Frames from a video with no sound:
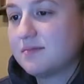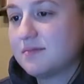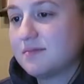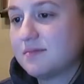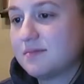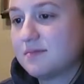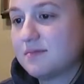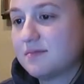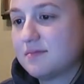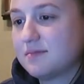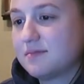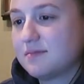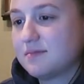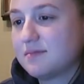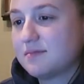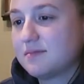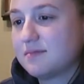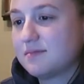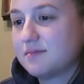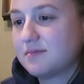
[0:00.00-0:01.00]

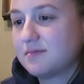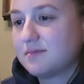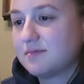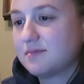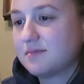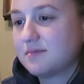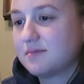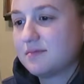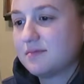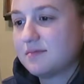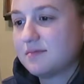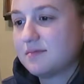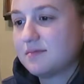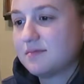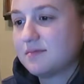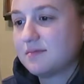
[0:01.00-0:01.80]
No one is speaking in this clip.